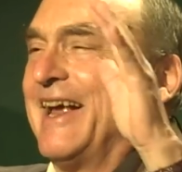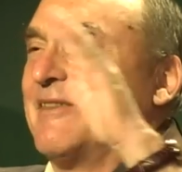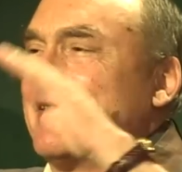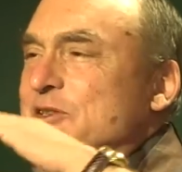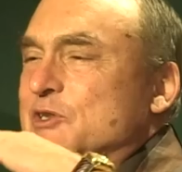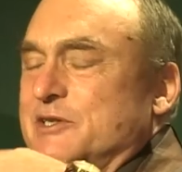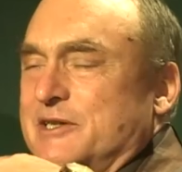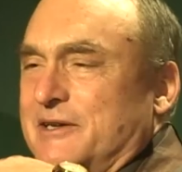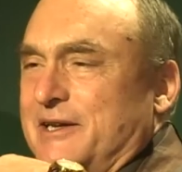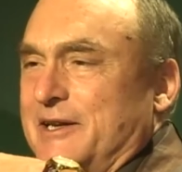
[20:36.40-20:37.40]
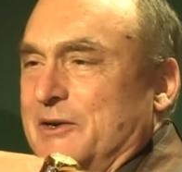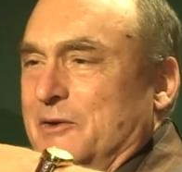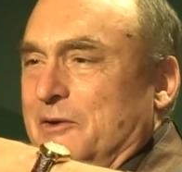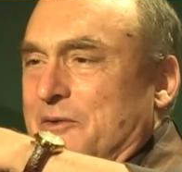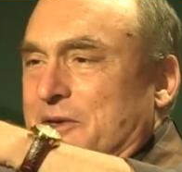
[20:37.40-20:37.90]
and then she started getting
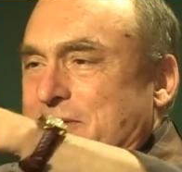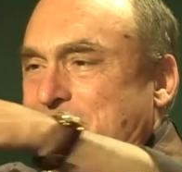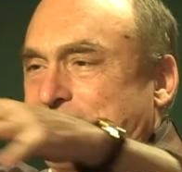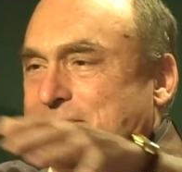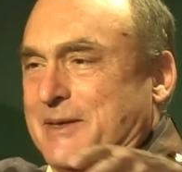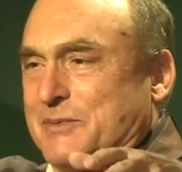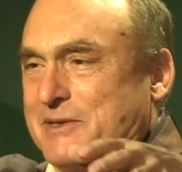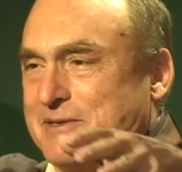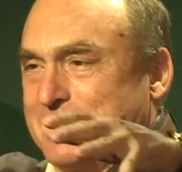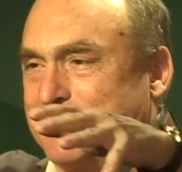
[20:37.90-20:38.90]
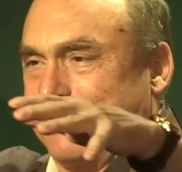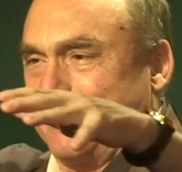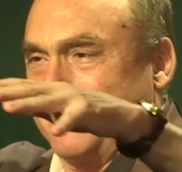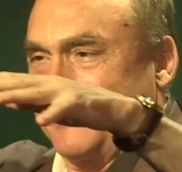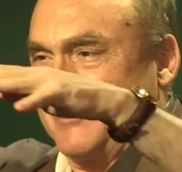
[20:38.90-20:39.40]
all these acceptances
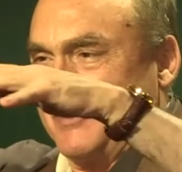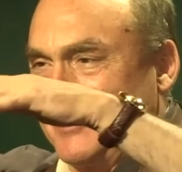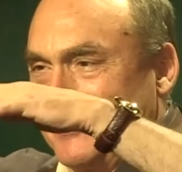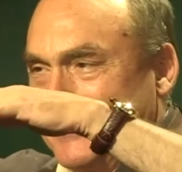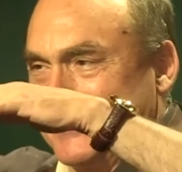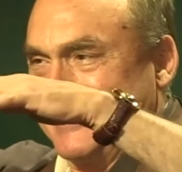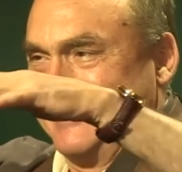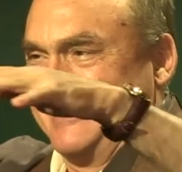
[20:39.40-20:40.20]
for her poems.